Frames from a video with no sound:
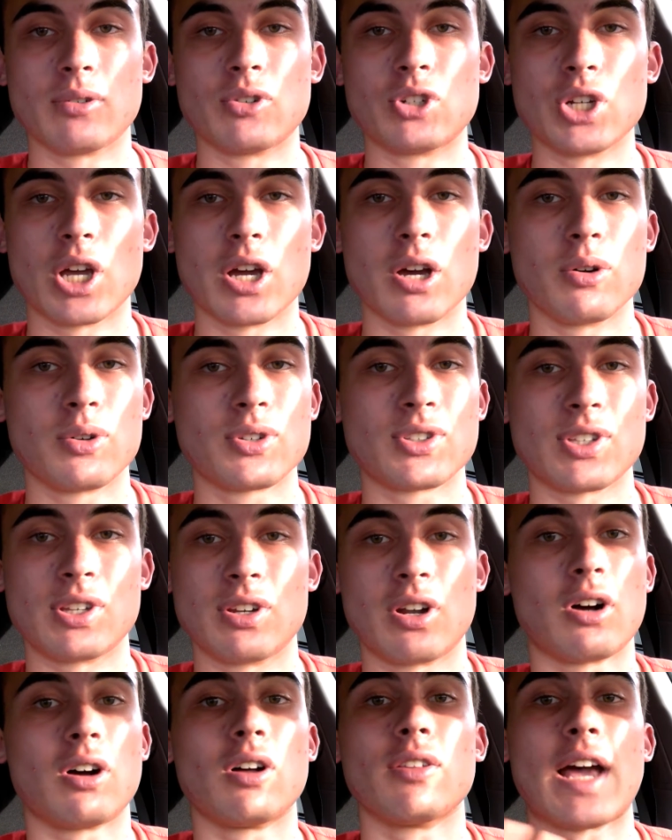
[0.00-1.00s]
jokes and
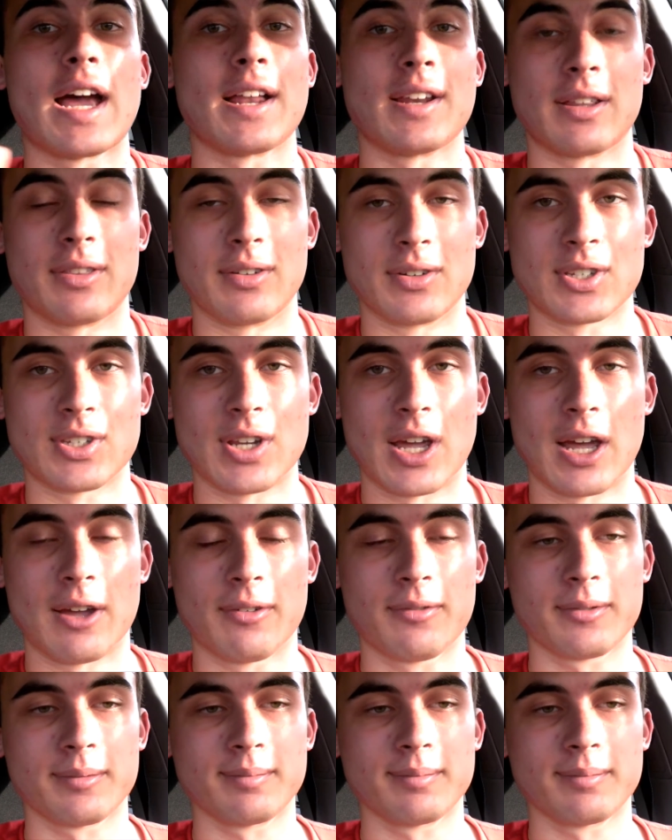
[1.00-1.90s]
all that other stuff.